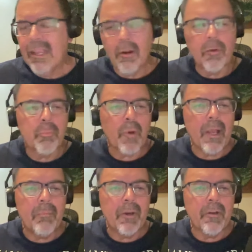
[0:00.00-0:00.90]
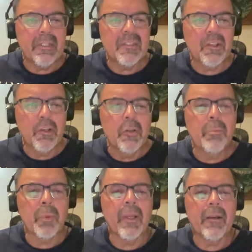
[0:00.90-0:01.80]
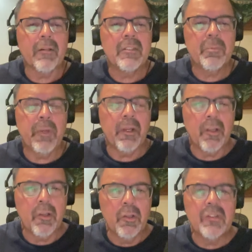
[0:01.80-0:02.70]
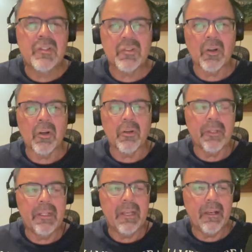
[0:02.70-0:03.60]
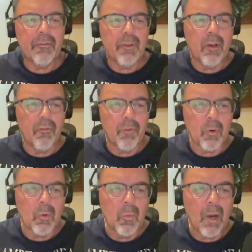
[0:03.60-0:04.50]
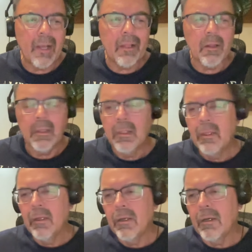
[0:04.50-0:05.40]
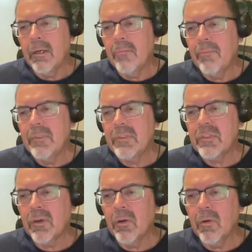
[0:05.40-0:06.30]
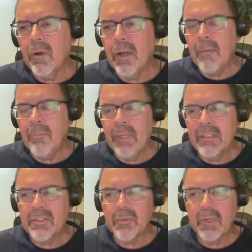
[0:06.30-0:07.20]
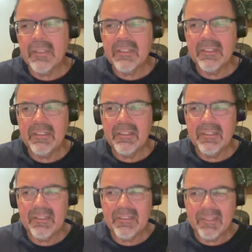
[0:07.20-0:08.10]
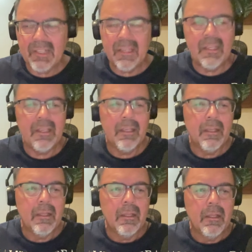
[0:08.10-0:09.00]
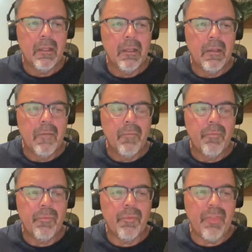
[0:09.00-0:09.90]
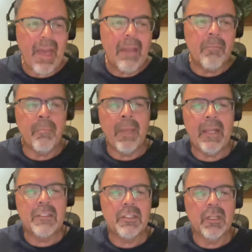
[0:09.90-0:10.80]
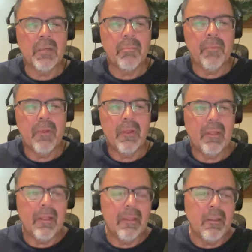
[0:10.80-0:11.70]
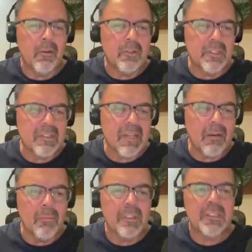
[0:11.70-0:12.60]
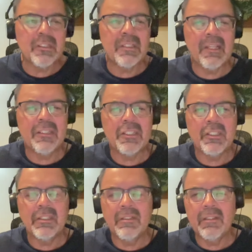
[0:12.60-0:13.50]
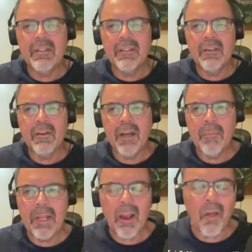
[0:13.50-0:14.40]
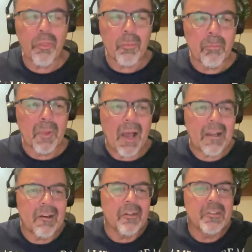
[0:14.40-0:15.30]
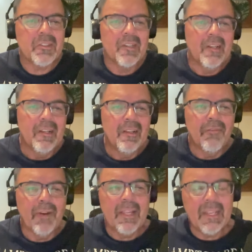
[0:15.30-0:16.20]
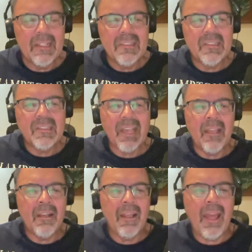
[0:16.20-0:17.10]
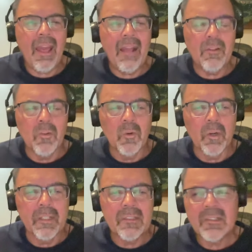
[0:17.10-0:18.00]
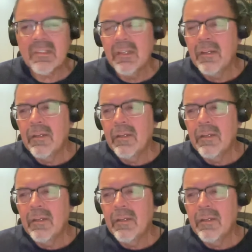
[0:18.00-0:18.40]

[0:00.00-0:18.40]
Garrett Bradbury is a good player. He's been a good starter in the NFL for a while. Um, so I'm interested to see that matchup, you know, just how much attention, you know, how many other blockers the Vikings send at Lawrence.